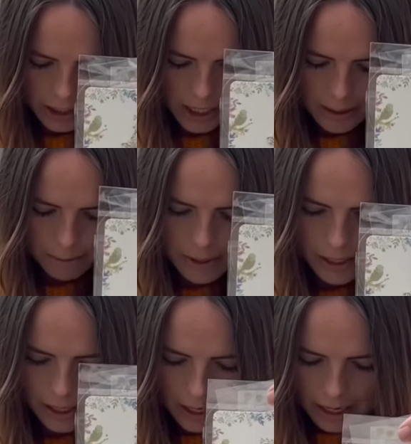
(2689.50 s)

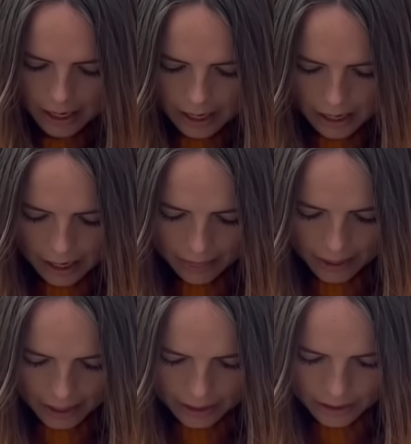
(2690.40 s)
sheeps, and
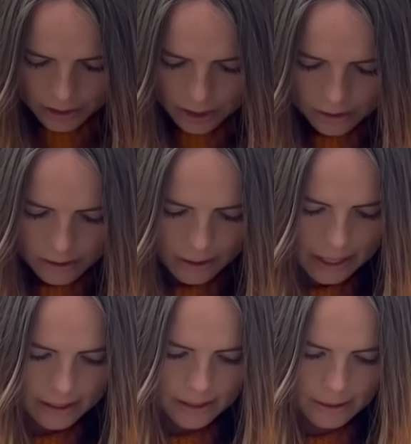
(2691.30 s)
then she also
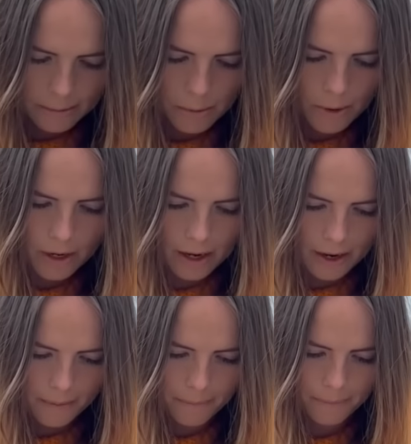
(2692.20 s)
has some more
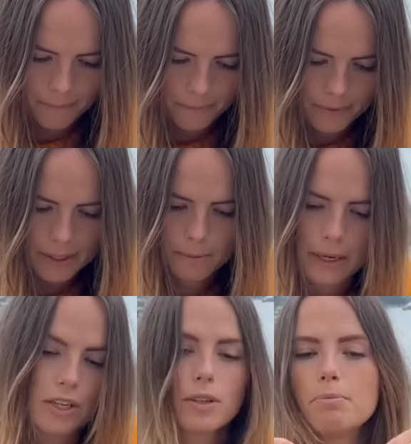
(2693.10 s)
special